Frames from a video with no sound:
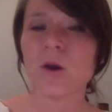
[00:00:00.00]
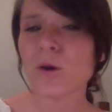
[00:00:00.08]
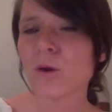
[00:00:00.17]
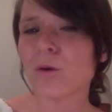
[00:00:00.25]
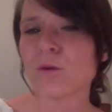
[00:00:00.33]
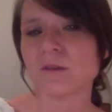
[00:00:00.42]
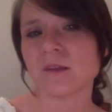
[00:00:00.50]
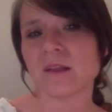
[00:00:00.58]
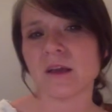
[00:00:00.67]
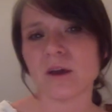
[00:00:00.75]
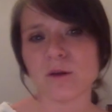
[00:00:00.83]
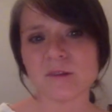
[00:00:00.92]
who did
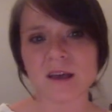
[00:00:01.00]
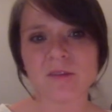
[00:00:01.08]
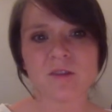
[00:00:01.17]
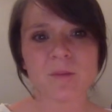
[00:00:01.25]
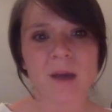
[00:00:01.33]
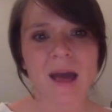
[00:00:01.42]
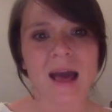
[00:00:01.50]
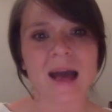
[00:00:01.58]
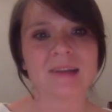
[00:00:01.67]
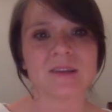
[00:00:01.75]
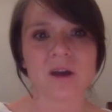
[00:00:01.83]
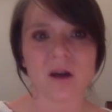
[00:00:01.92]
the goats have to
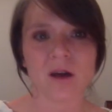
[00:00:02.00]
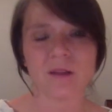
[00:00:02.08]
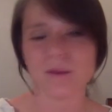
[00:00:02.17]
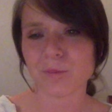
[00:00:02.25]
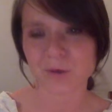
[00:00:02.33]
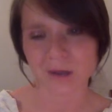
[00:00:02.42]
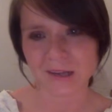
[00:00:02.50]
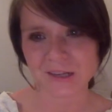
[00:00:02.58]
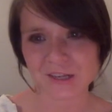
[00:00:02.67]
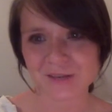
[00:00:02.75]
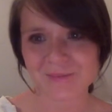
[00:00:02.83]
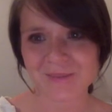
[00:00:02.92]
pass on the
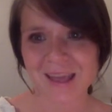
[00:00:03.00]
bridge?